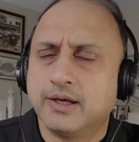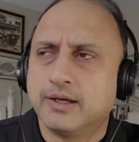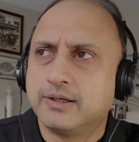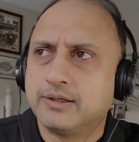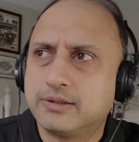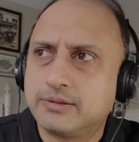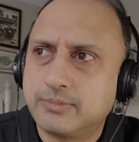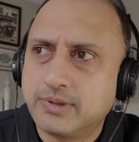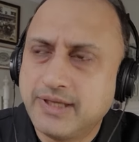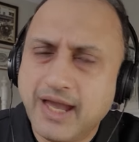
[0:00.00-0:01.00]
Uh,
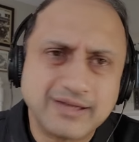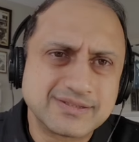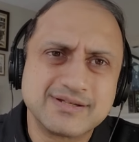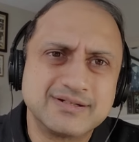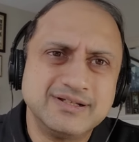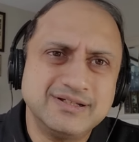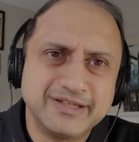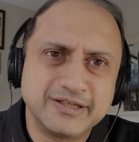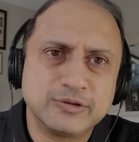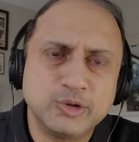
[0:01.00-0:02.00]
yeah,
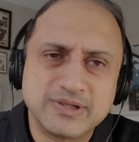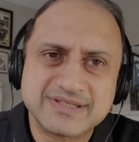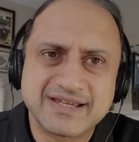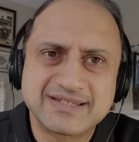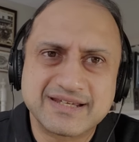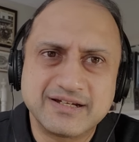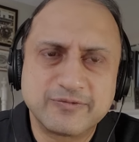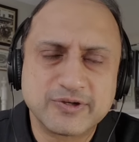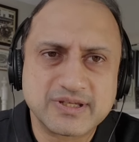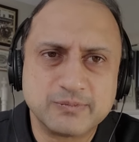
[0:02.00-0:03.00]
certainly, you know, as I said,
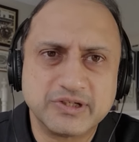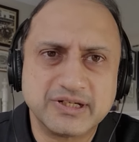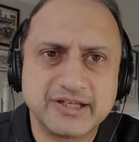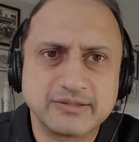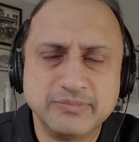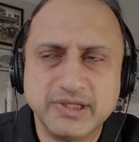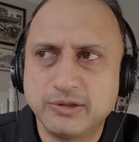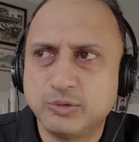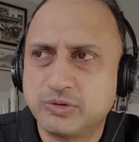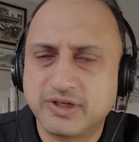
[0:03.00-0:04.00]
for someone like
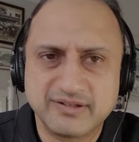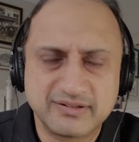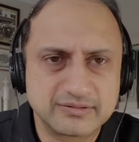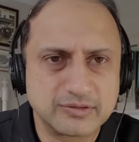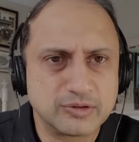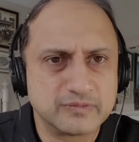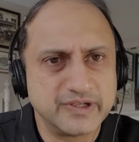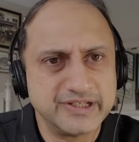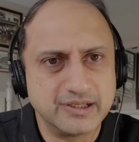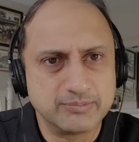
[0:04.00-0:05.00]
me who does sort of
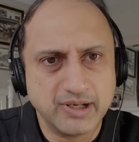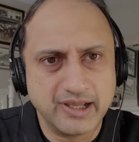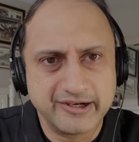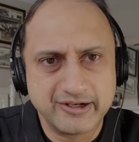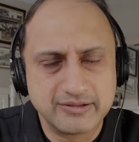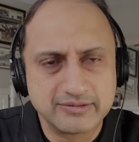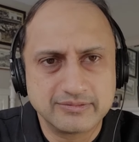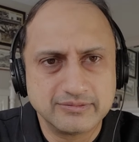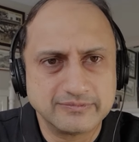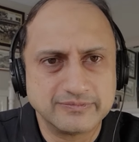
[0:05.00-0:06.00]
very applied
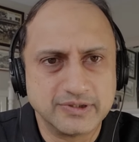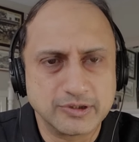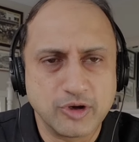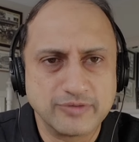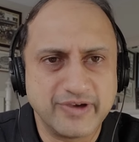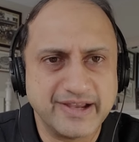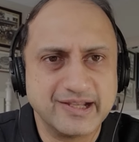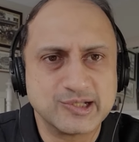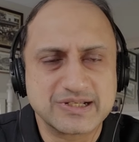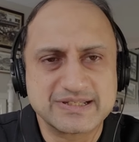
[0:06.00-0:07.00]
work on
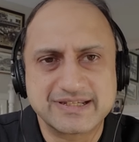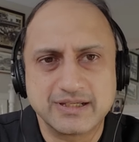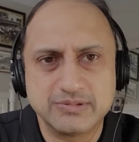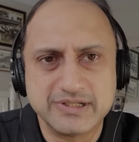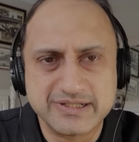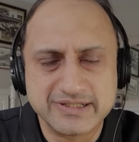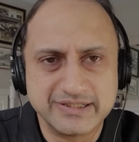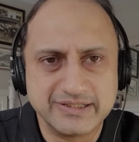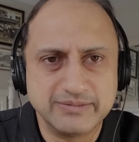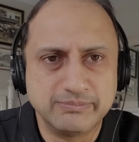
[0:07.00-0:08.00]
financial
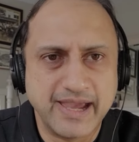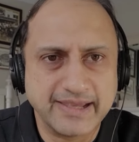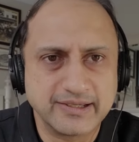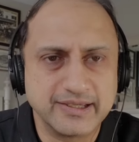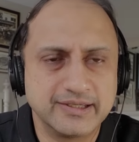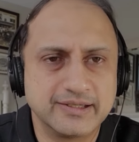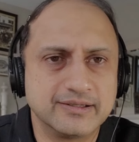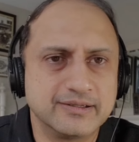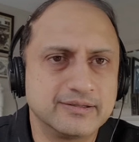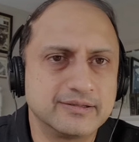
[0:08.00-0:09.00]
stability,
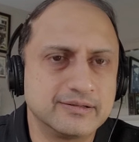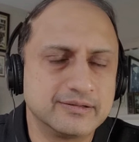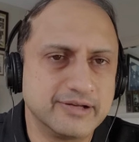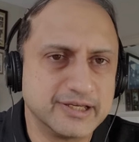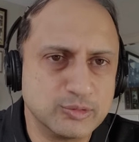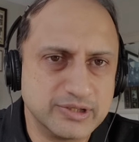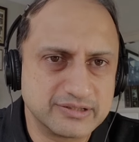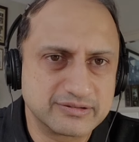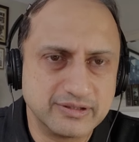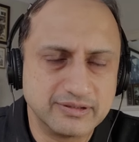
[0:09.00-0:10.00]
banking,
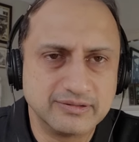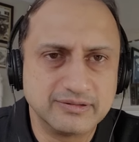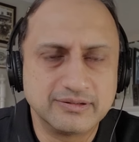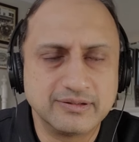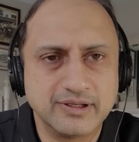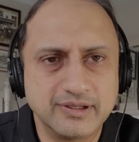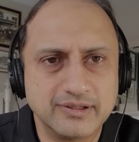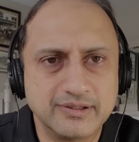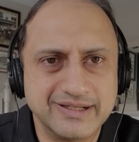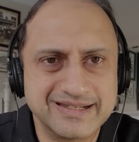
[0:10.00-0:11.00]
regulation,
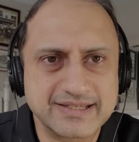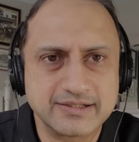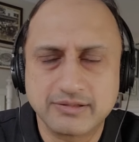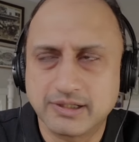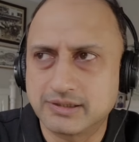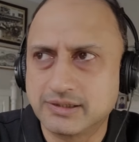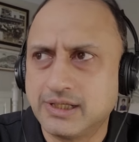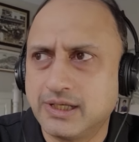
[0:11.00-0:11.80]
uh, et cetera,